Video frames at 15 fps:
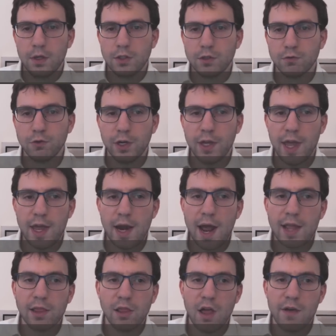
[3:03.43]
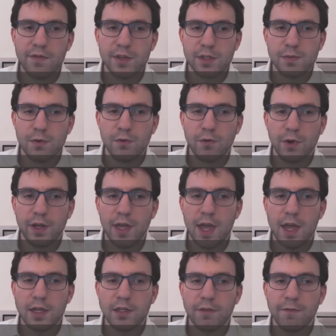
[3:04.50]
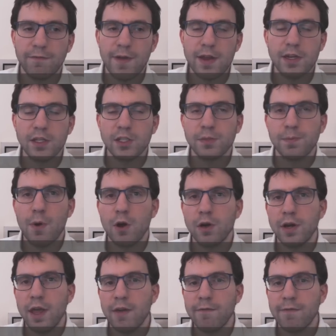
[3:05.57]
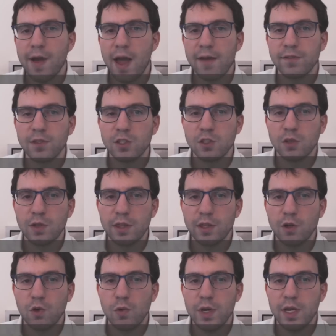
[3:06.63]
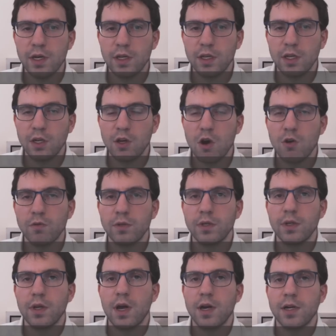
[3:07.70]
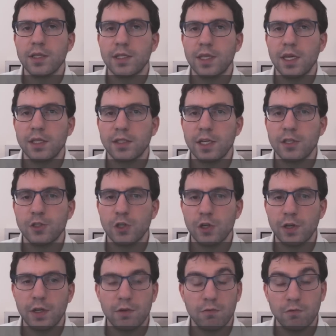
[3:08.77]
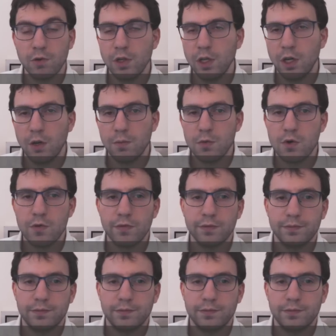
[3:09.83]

So rook a eight, I love this move, rook a eight. Defending this pawn a five so that the queen can go on his kingside journey. Really good move.